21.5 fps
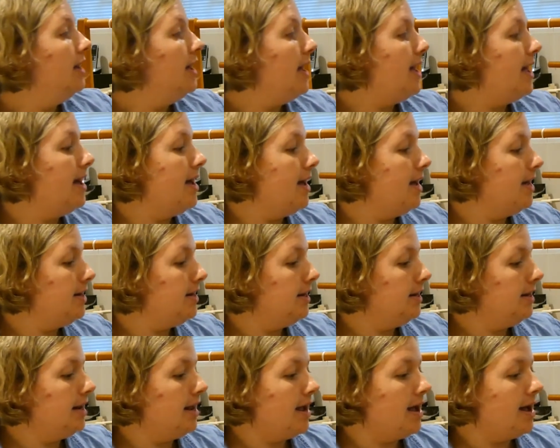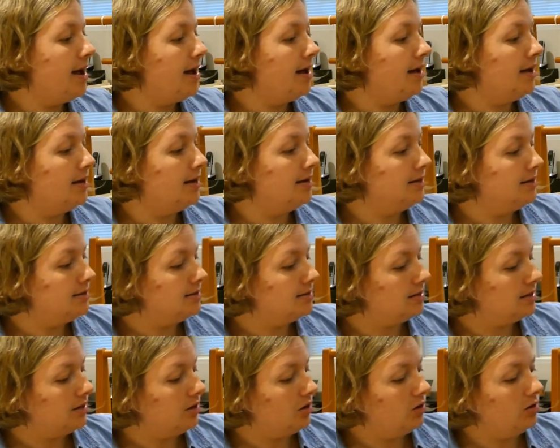And it has,
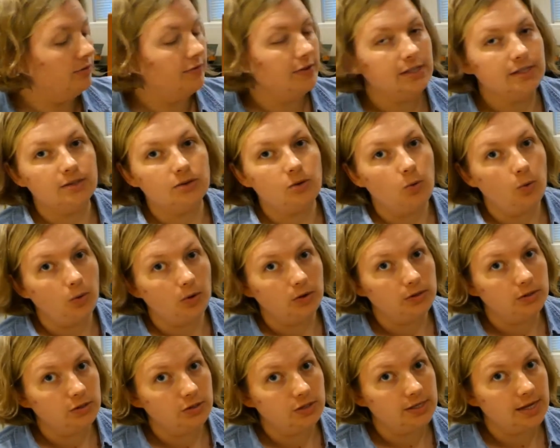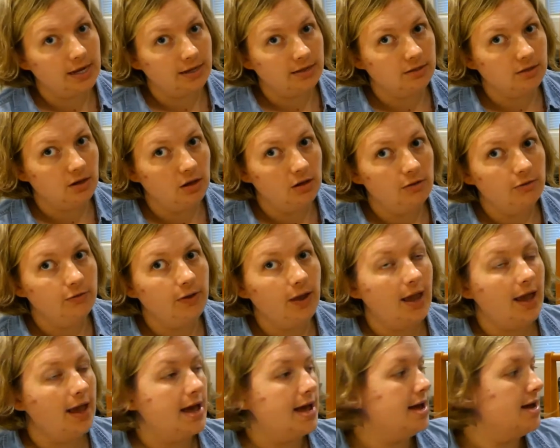all of its cords are Texsolve,
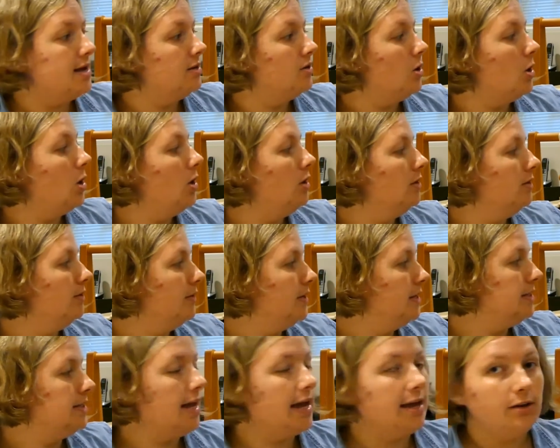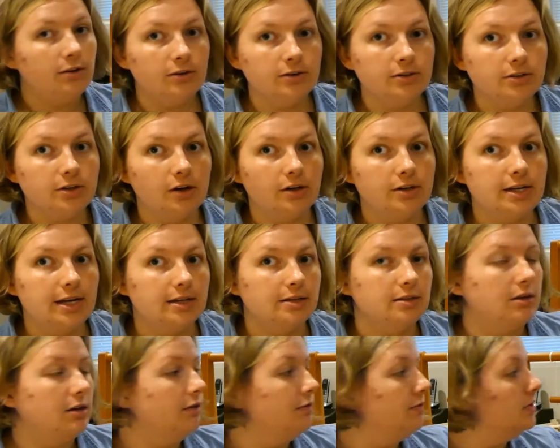and all of its heddles are
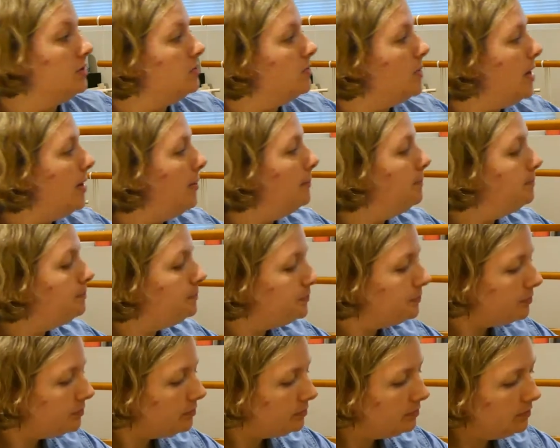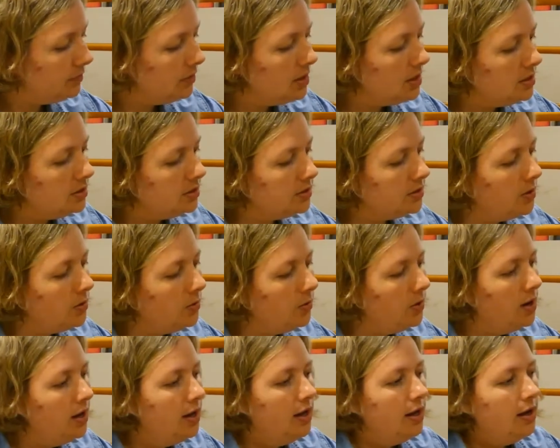Texsolve as well. So
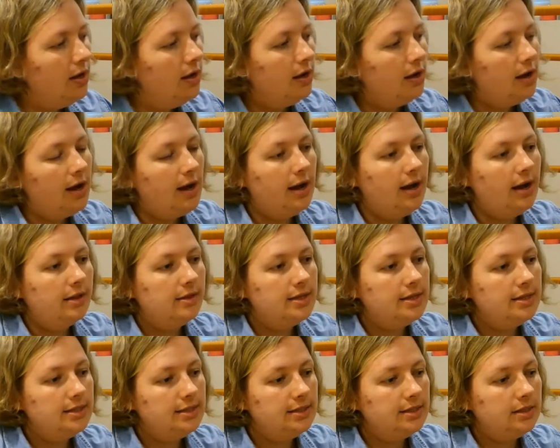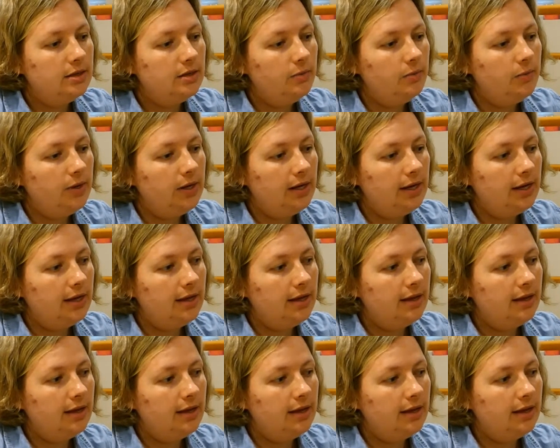this, when it